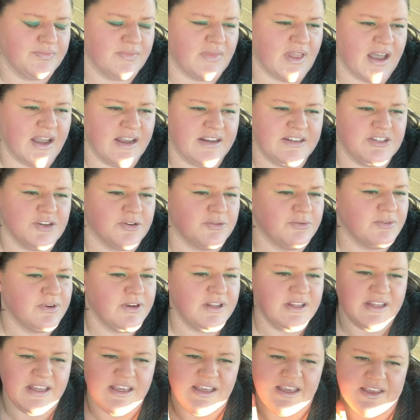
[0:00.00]
I don't
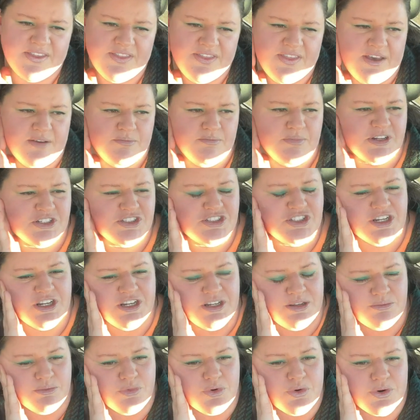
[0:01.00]
really get that much
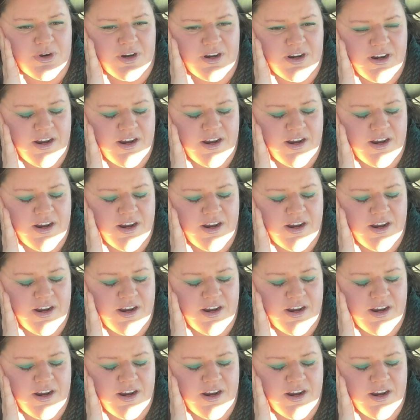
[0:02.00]
anymore.